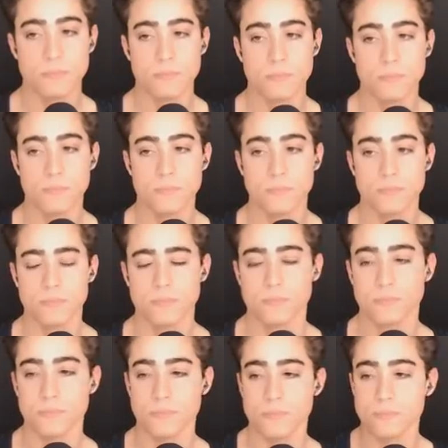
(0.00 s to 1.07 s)

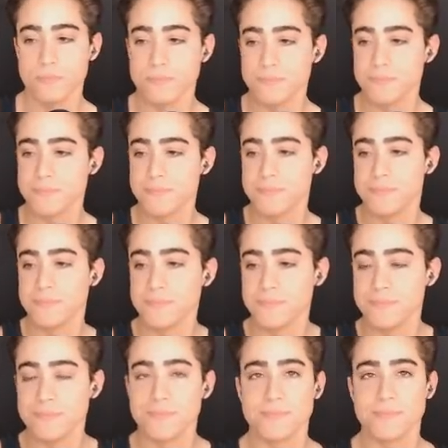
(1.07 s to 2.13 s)

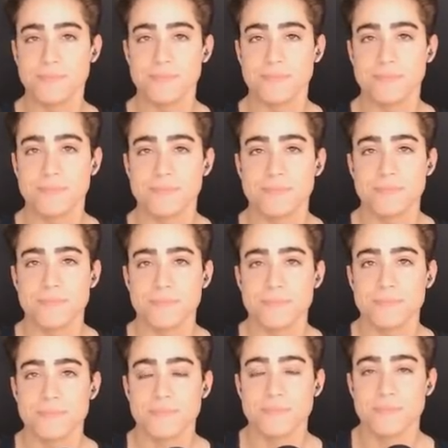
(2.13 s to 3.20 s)

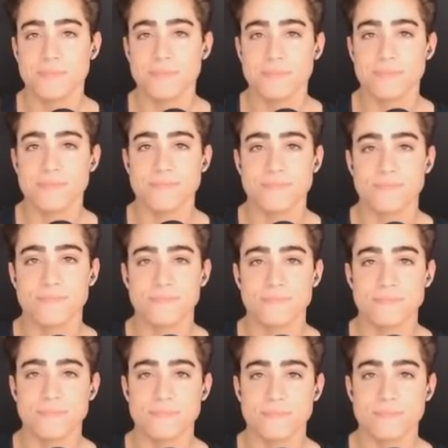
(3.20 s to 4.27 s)

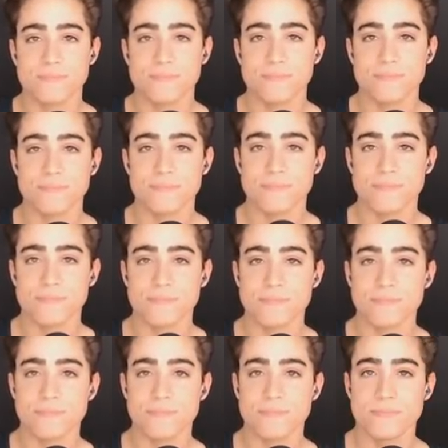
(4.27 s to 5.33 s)

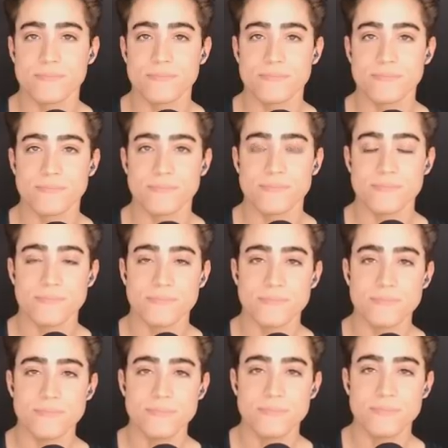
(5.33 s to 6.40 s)

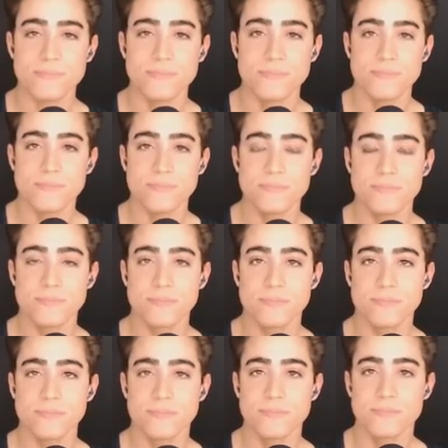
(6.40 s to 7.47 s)

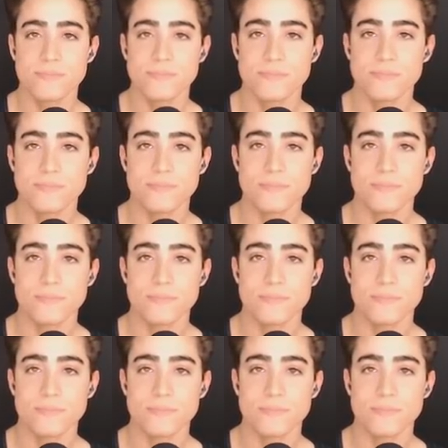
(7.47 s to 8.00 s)
The person shown says nothing.